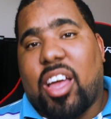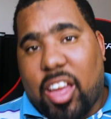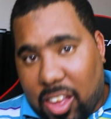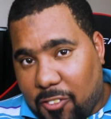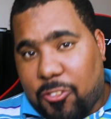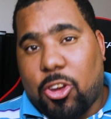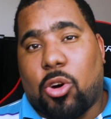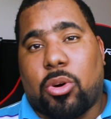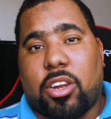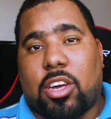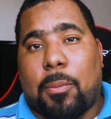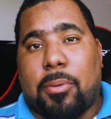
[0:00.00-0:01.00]
if you're on
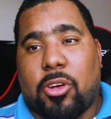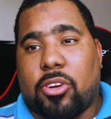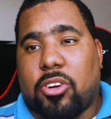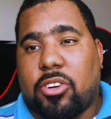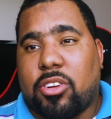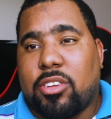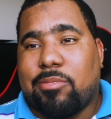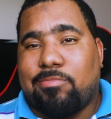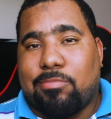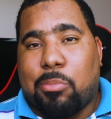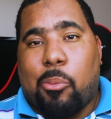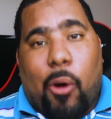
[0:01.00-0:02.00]
a computer,
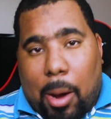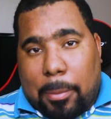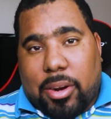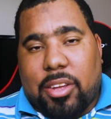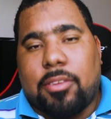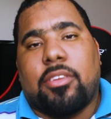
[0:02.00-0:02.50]
probably.